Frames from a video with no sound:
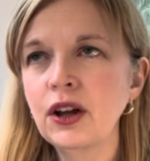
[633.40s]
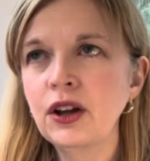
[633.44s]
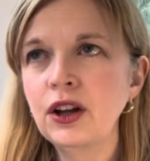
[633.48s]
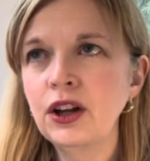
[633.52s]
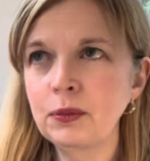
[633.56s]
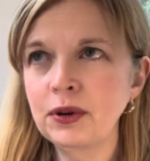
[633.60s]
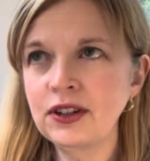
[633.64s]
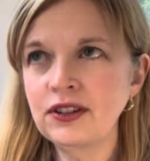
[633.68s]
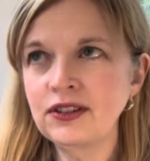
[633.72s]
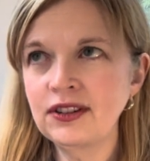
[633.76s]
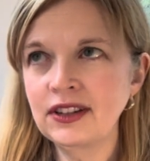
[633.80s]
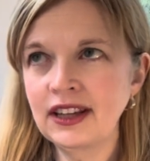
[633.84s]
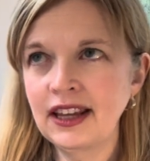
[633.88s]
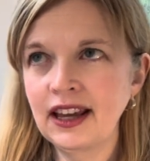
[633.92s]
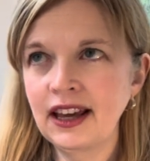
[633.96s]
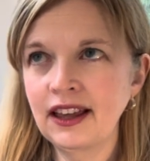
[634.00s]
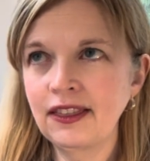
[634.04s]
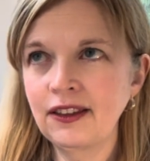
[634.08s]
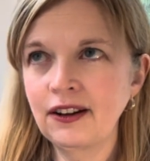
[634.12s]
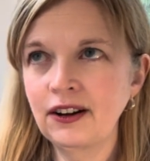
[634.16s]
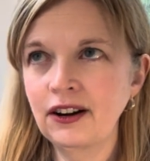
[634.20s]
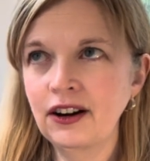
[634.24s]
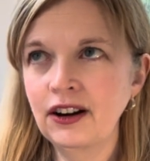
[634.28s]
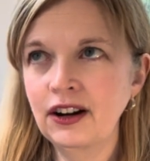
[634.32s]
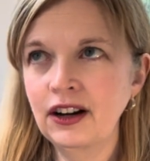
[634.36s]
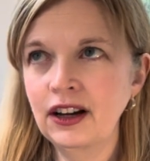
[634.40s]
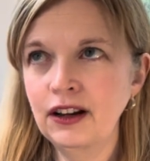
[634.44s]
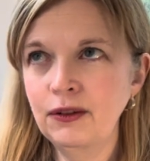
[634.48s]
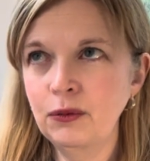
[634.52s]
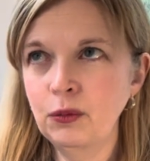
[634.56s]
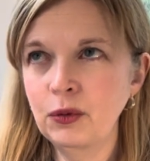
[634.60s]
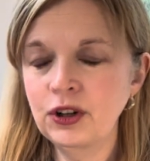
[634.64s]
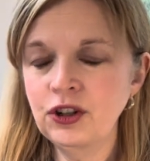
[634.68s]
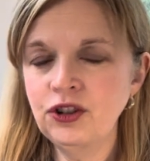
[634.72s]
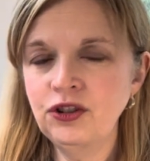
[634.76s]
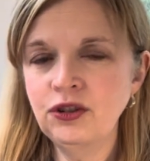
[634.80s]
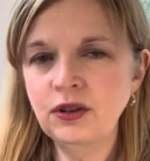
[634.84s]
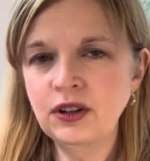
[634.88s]
put together,
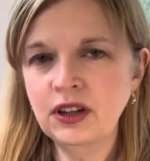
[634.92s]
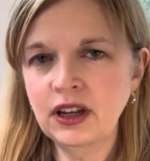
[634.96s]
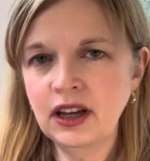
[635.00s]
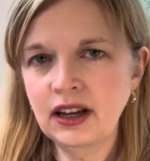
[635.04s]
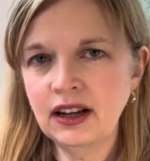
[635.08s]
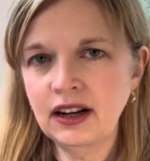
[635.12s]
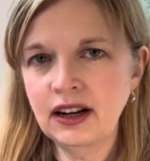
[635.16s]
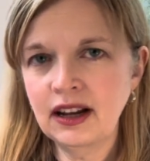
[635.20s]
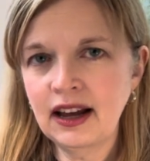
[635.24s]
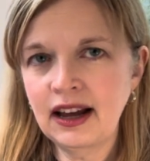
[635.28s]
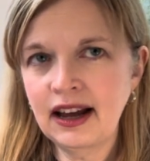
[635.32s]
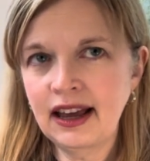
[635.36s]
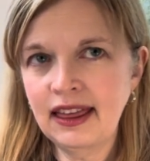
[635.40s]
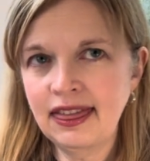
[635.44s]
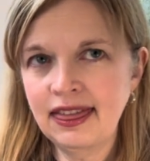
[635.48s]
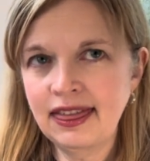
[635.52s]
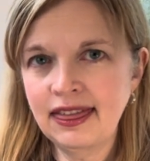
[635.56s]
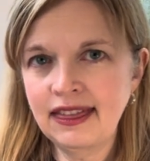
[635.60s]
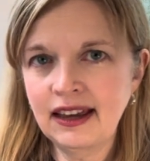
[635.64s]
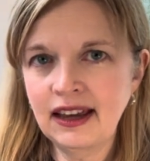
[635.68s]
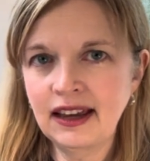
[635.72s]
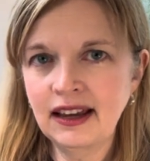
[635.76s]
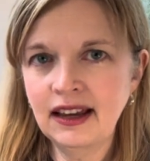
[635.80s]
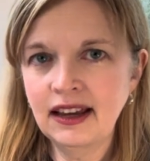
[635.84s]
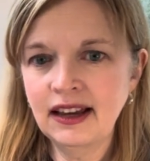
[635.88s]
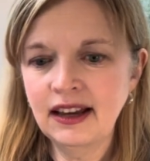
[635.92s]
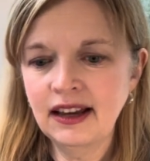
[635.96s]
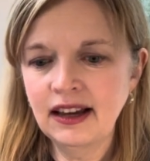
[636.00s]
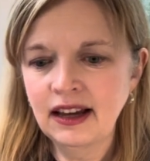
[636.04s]
once you get, I think,